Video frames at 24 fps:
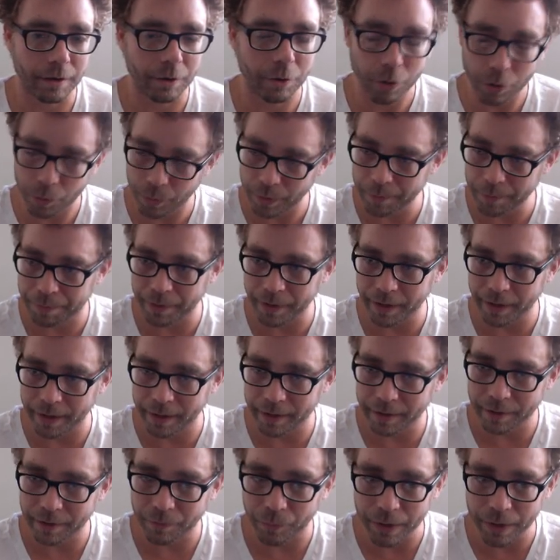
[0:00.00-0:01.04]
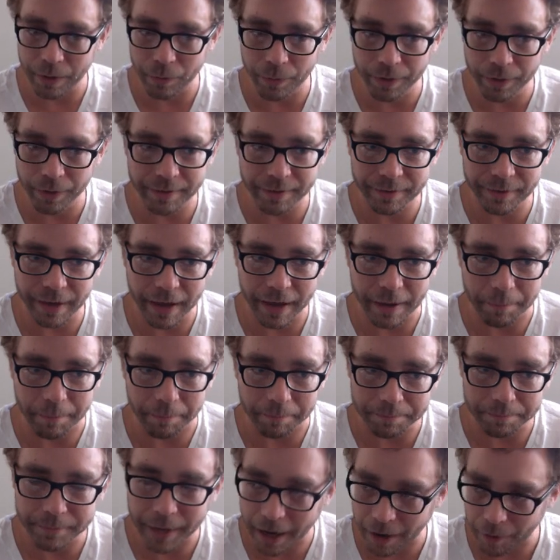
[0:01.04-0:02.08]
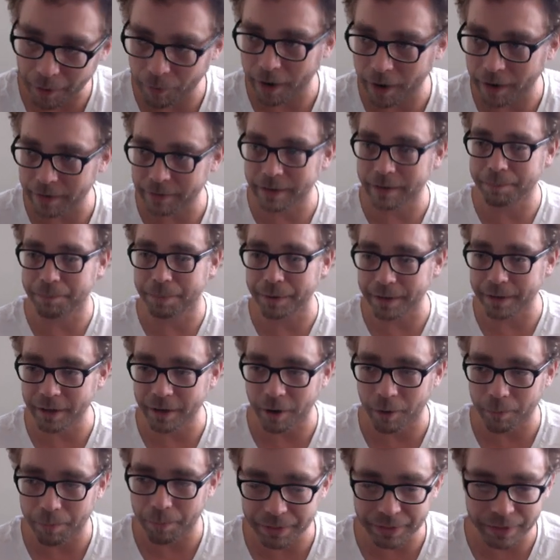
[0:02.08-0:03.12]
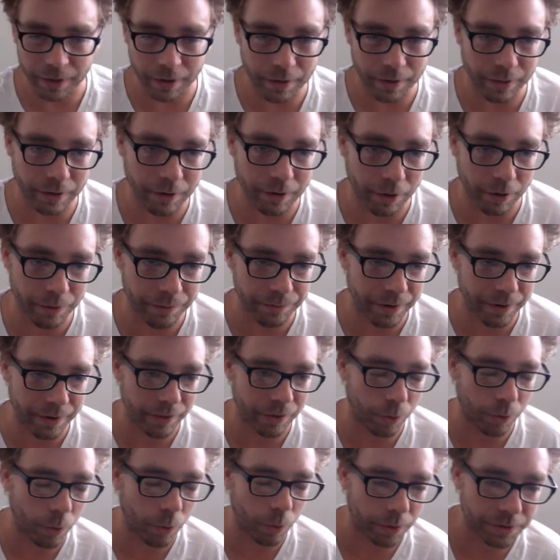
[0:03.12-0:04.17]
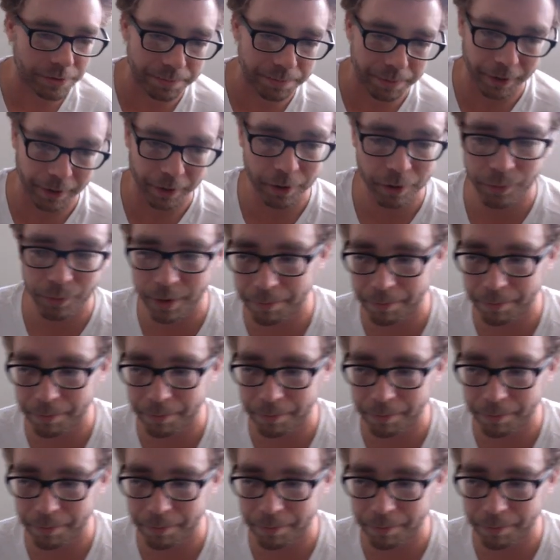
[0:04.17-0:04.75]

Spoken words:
do we play if we win this game? I don't want to put the cart in front of the horse, but who do we